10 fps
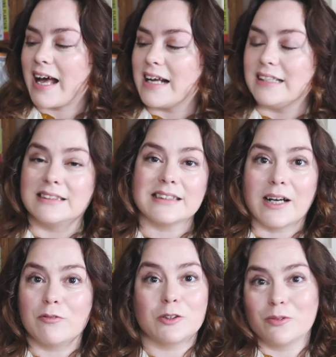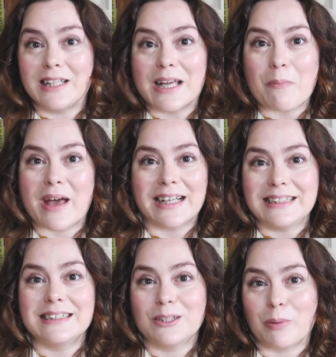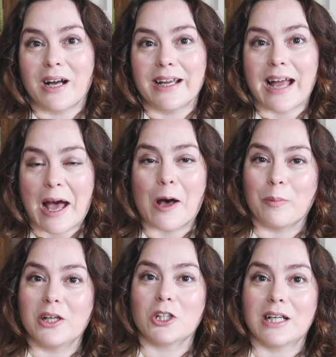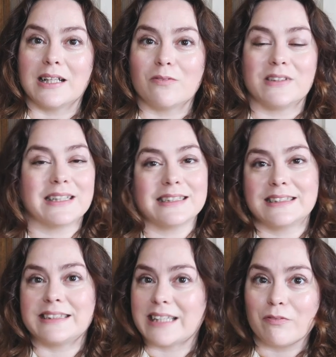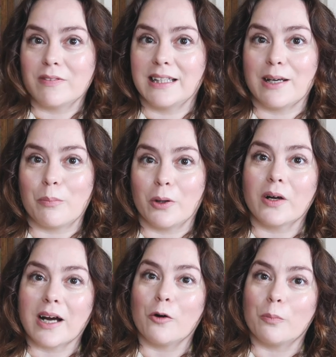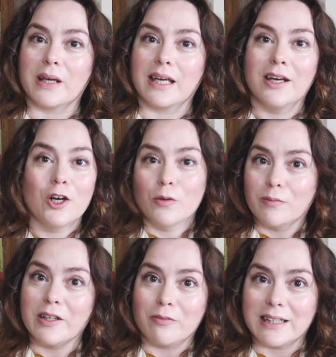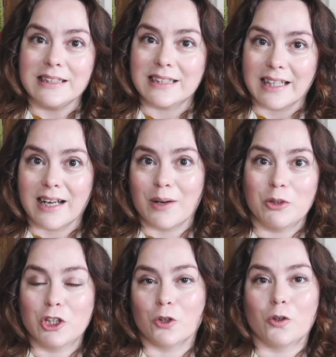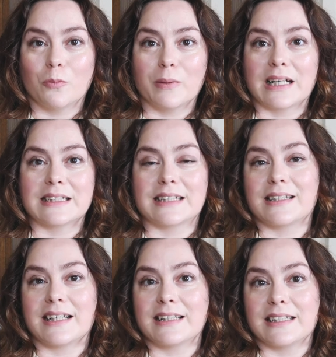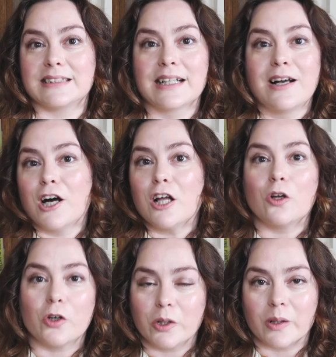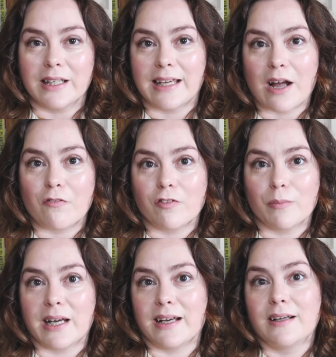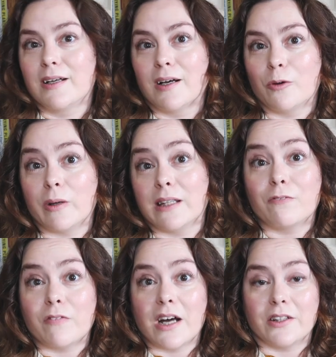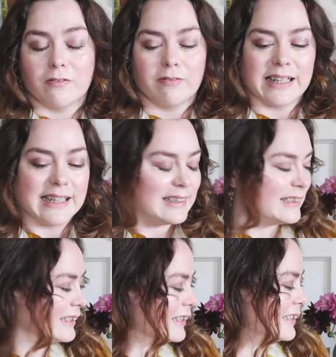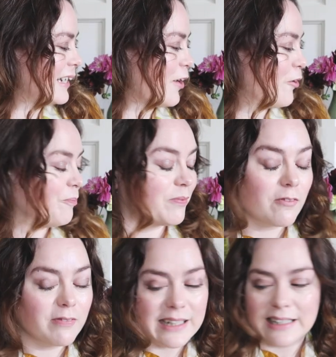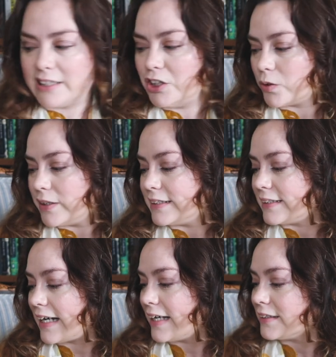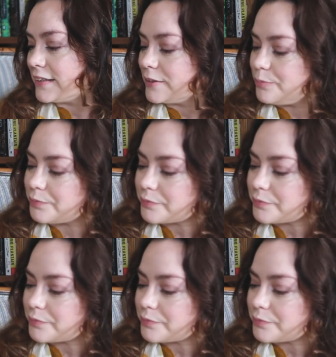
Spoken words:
and I was really amazed by how much I loved it. This is definitely a book I'll be rereading, I'm sure, because I think there's a lot you can get from it with further reads. So really enjoyed that.